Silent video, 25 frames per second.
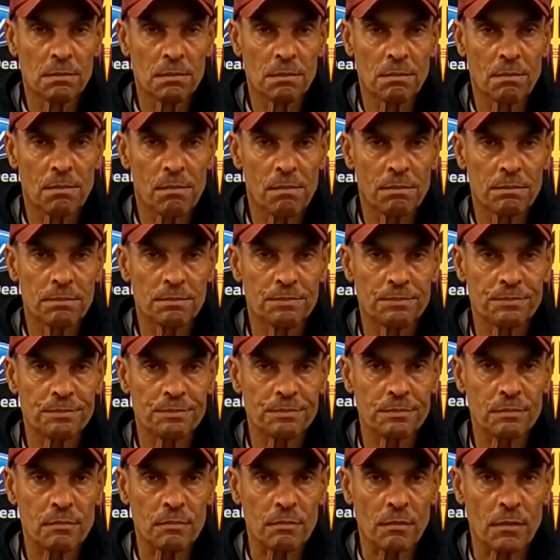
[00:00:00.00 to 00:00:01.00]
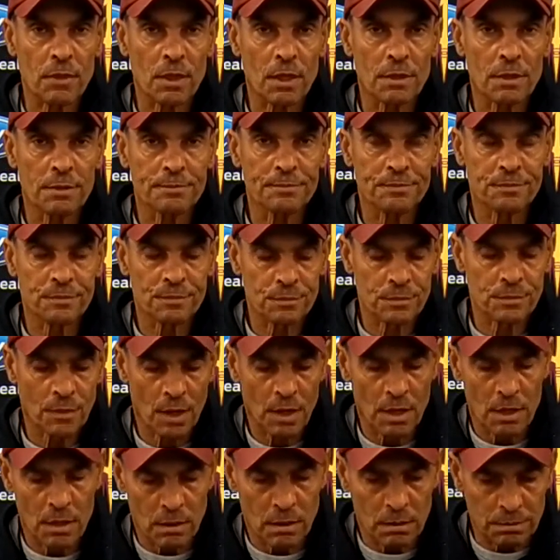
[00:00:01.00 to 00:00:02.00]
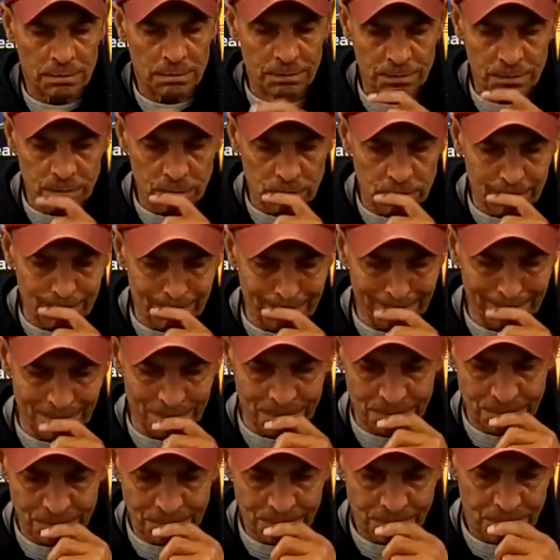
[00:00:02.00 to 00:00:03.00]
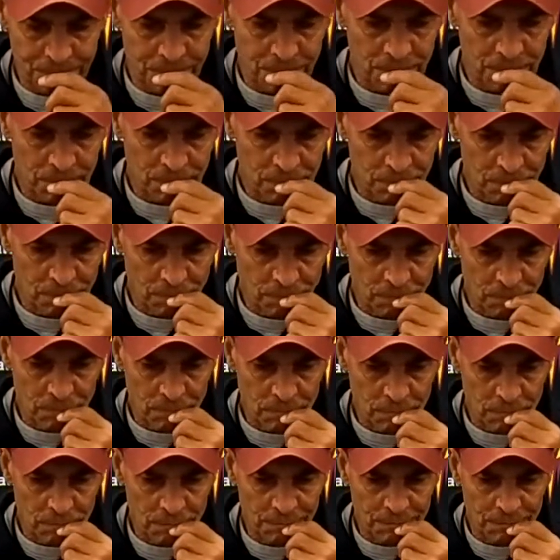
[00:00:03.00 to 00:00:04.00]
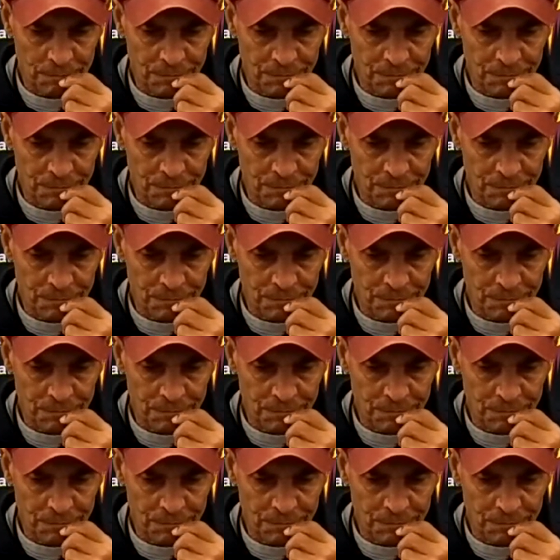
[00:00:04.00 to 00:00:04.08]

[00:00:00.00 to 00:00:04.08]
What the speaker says: like this adversity wise on a football field? Is this the toughest challenge for you?